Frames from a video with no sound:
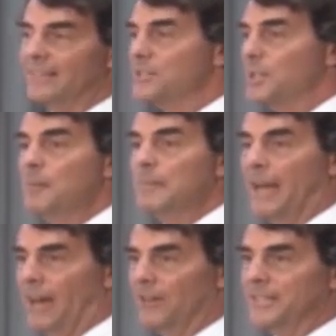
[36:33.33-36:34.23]

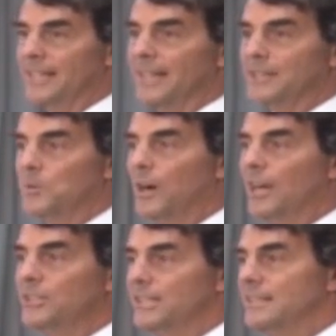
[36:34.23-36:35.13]
somehow to get to
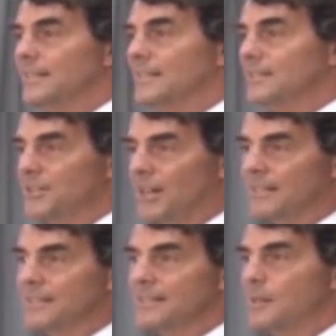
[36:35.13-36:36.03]
Washington and
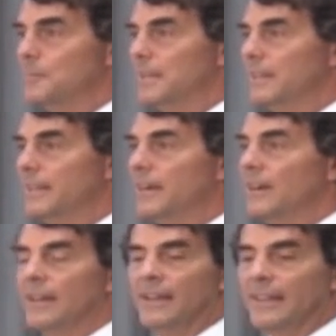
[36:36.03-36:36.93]
talk to somebody
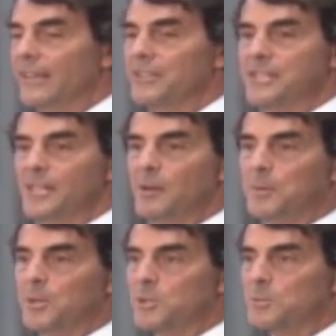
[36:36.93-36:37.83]
there, they'll still
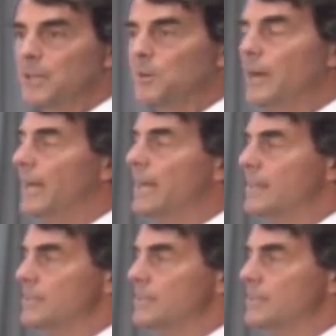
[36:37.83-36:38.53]
push me away.